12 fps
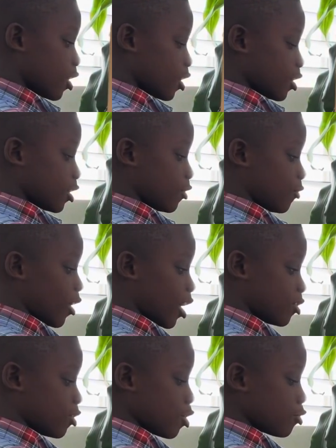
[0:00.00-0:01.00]
The
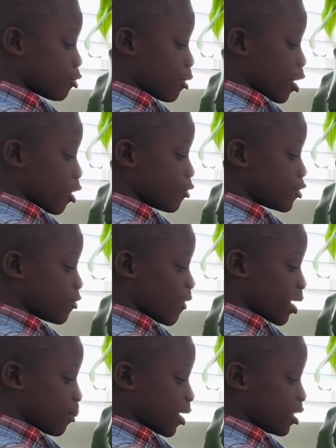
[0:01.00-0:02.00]
divisor, 12,
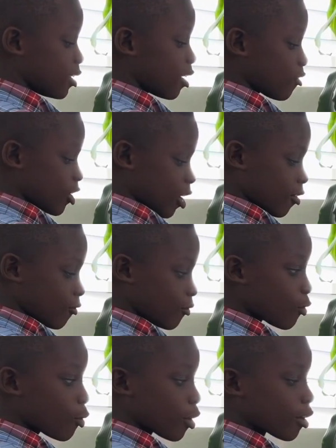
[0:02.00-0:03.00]
divided by the dividend,
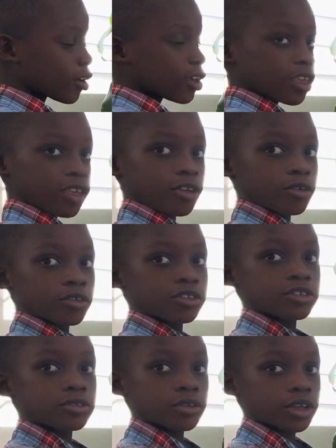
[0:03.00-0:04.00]
4, equals
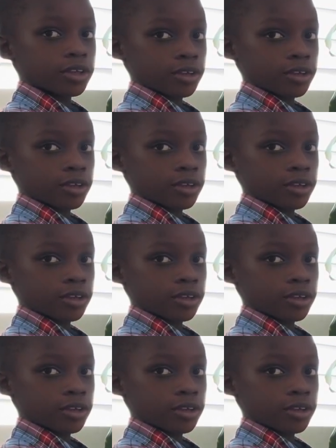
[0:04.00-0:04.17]
3.